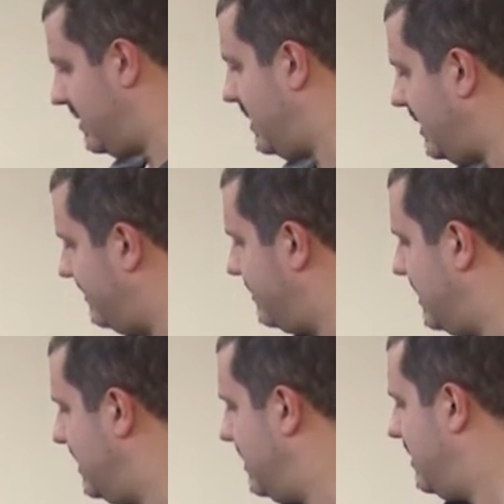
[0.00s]
Well,
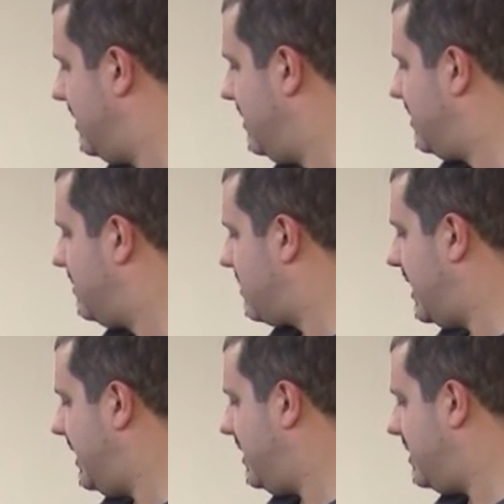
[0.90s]

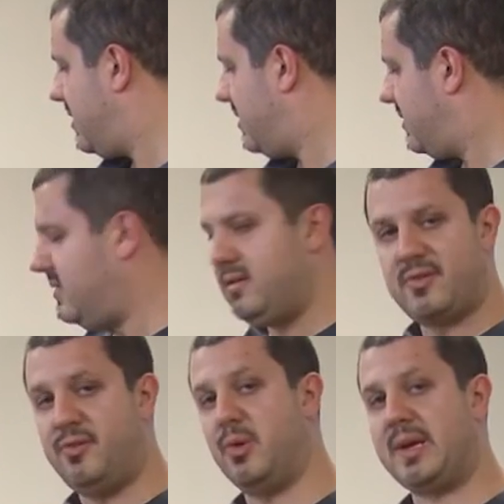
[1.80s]
right here,
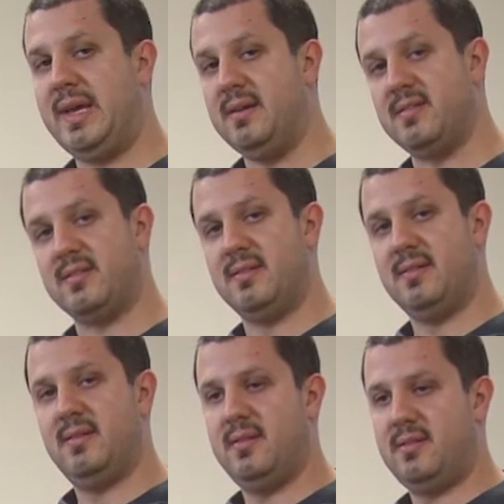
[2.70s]
there's 4 keys.
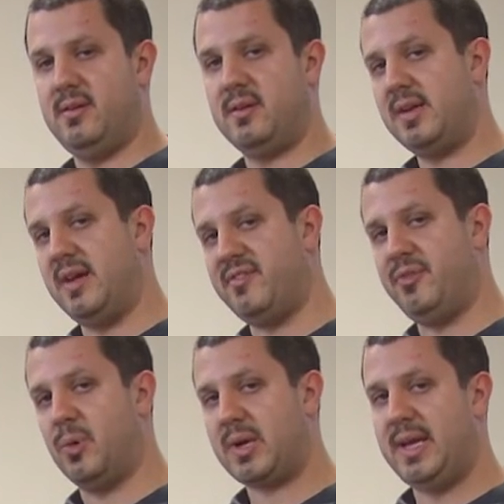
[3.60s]
So you're going to get
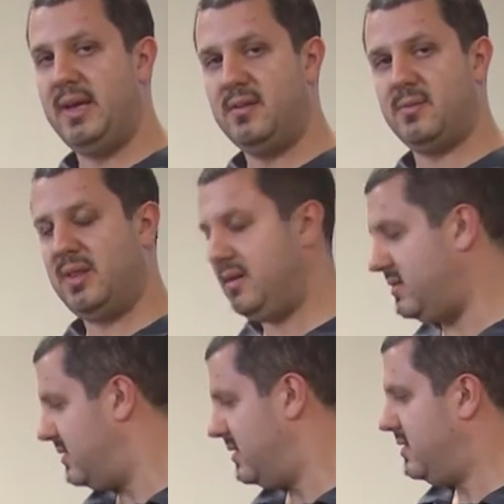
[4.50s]
4 keys with it.